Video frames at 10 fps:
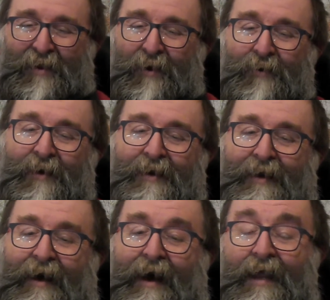No,
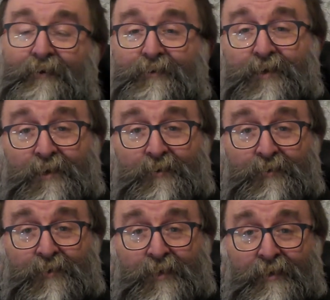and it was
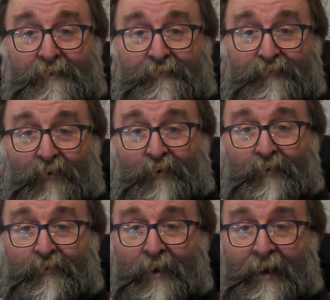used
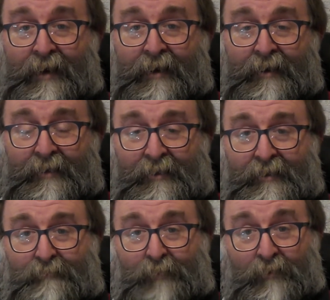for
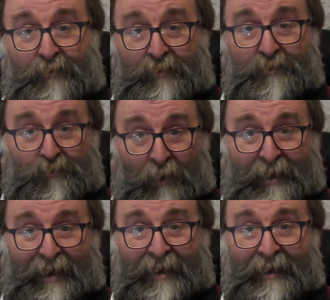both
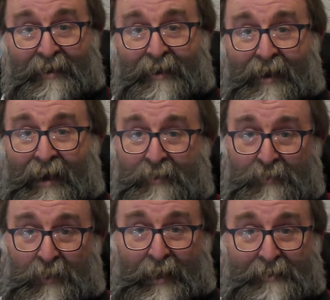drinking and
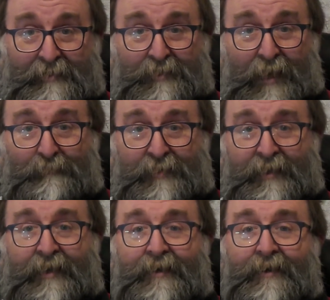as an
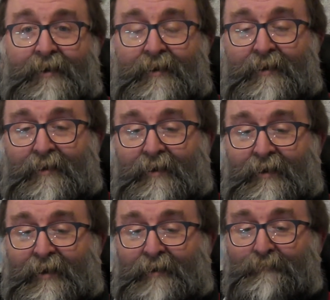antiseptic.
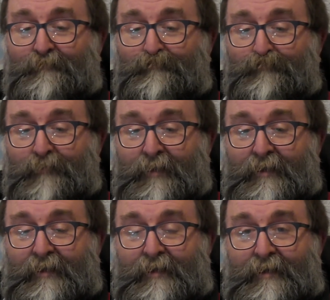
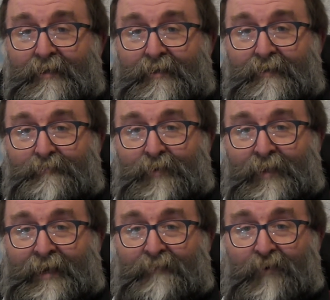But
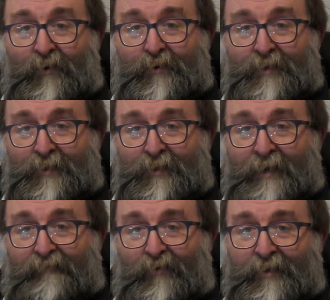then, of course, as I
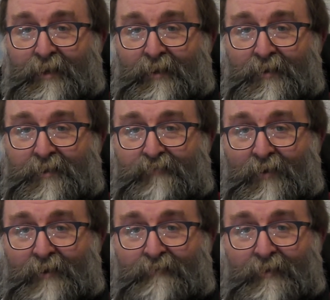say,
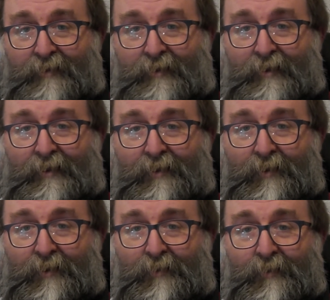1495,
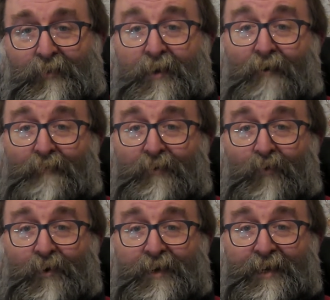the government
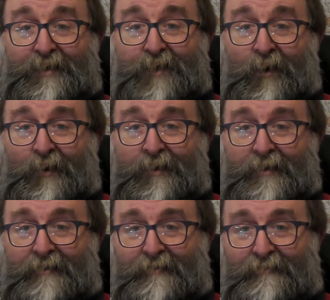wanted its cut.
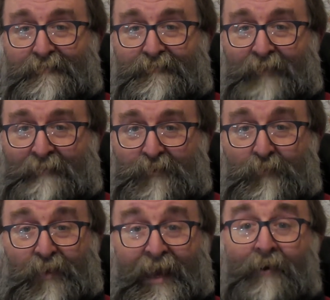Found
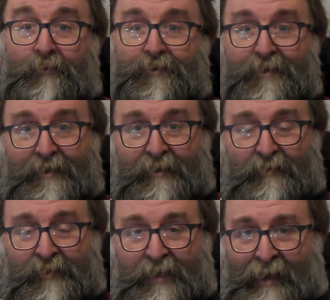something else it
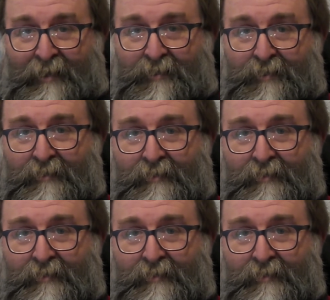could tax.